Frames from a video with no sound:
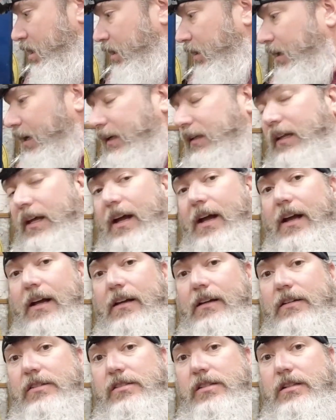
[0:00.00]
like
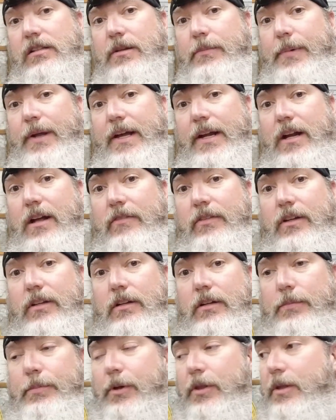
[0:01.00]
that, sit in the bed of it
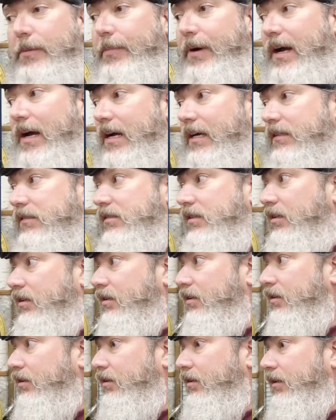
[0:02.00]
up on the box,
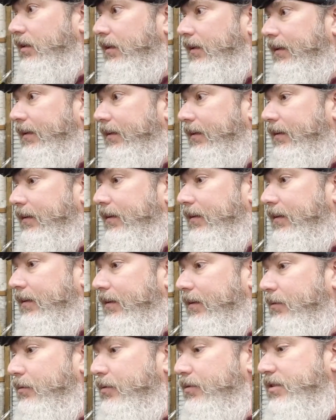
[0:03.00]
and
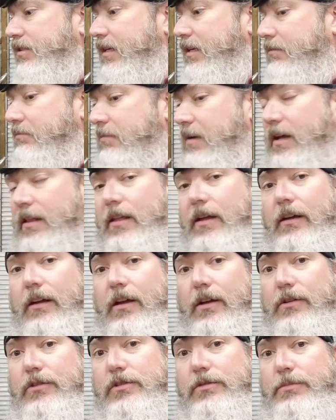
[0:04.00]
we'll see how that
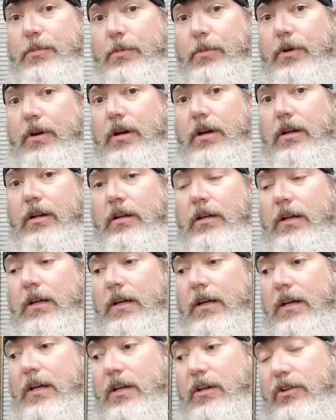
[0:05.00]
goes. But we're gonna
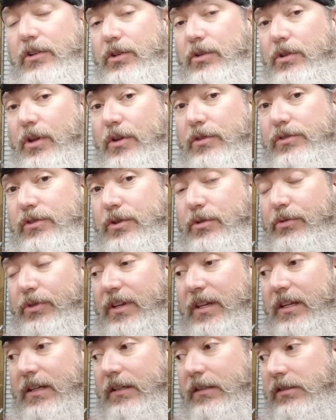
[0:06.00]
do those two
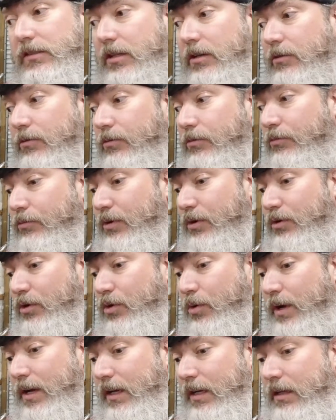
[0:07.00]
things real
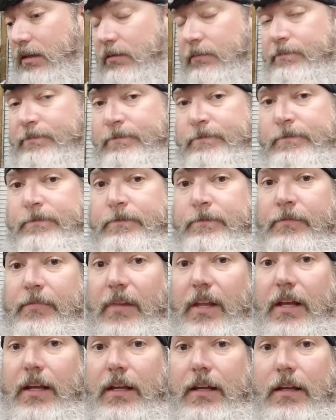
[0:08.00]
quick
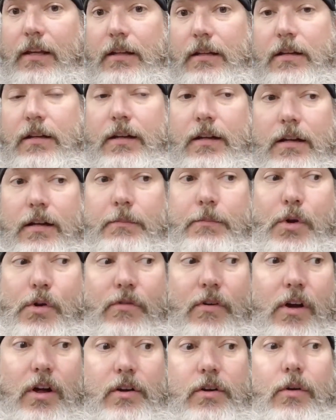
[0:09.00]
and
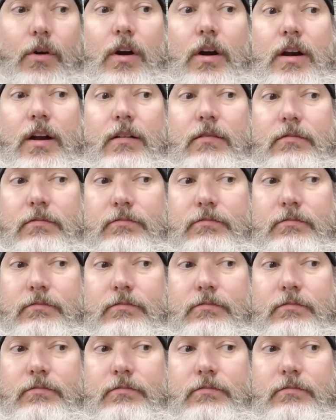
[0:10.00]
move on to our